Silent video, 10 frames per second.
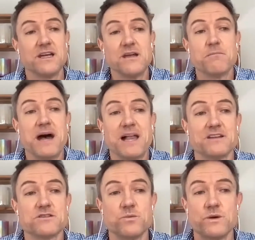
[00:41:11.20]

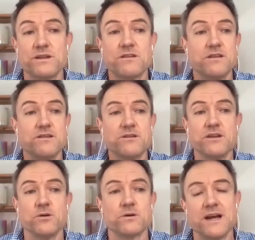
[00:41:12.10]
imbalance with
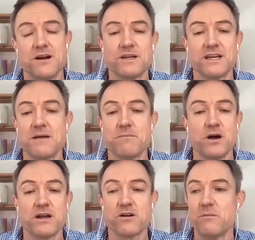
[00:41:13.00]
your current gut
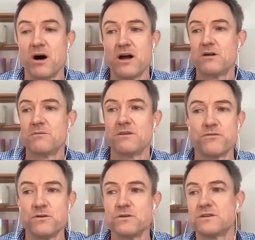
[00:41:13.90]
microbiome, the
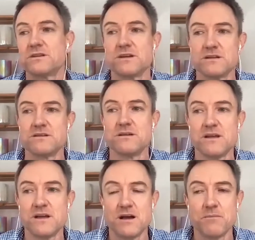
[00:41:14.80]
food's
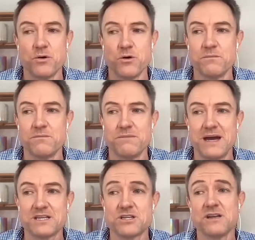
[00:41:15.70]
a poor
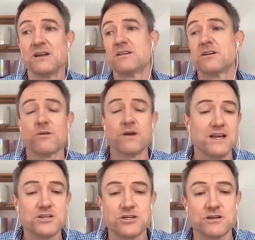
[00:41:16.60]
match, the
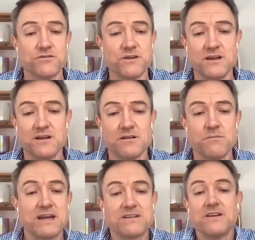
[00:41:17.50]
creation of
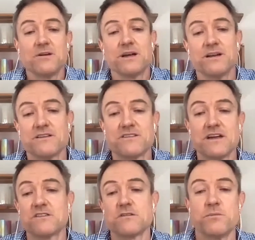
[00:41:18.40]
bacteria that's
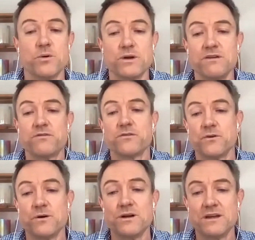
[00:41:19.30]
unsupportive
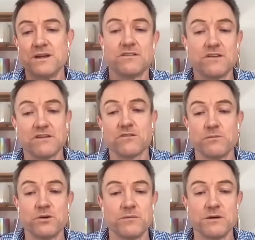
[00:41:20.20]
for
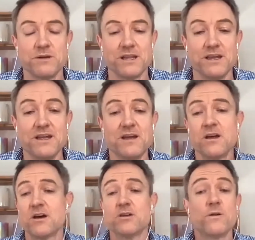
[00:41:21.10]
intestinal permeability.
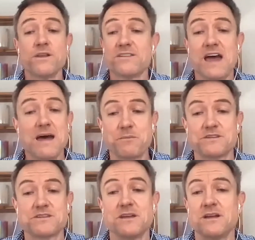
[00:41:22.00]
And all this
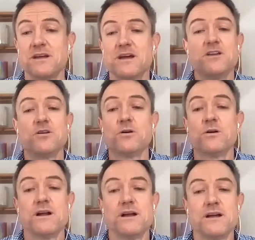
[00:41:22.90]
happens,
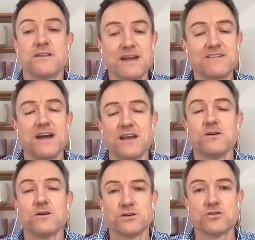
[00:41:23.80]
and that's out of
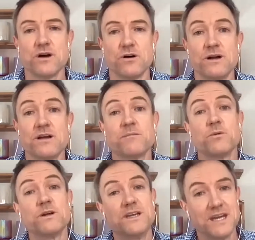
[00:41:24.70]
your control. But
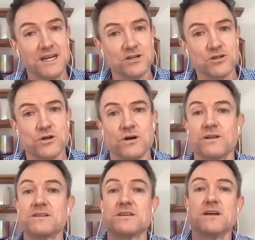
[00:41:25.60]
what you can
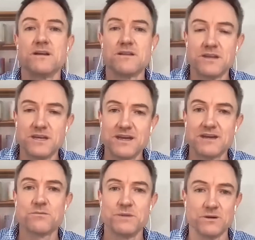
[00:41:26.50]
control is the
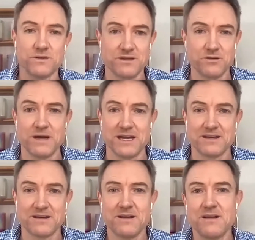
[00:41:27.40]
next meal that you make,
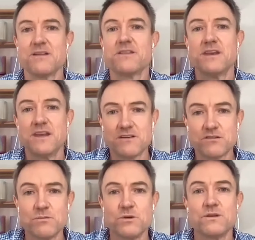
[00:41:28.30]
the
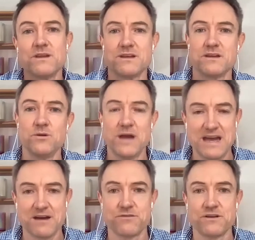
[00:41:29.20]
next smoothie that you
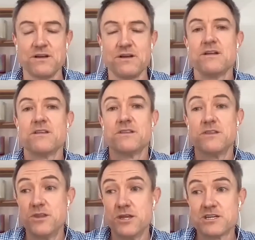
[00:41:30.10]
have,
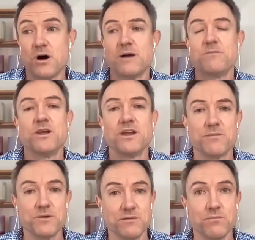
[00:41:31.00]
the time you get
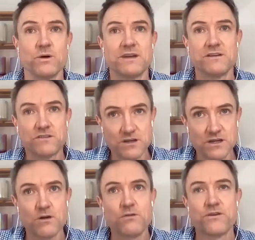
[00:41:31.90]
up in the morning to
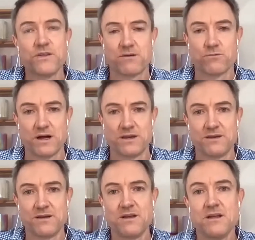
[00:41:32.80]
go for that run,
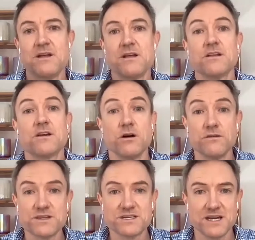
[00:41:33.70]
the
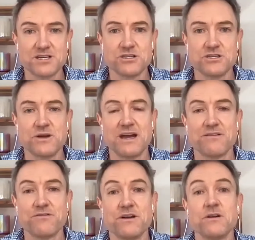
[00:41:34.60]
conversations you
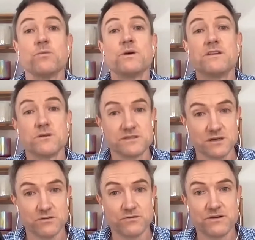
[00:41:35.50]
have with
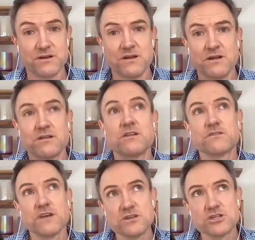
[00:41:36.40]
yourself, the
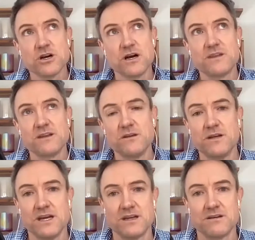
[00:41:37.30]
sunshine that you
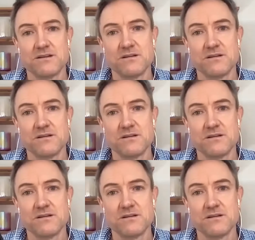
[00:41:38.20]
get.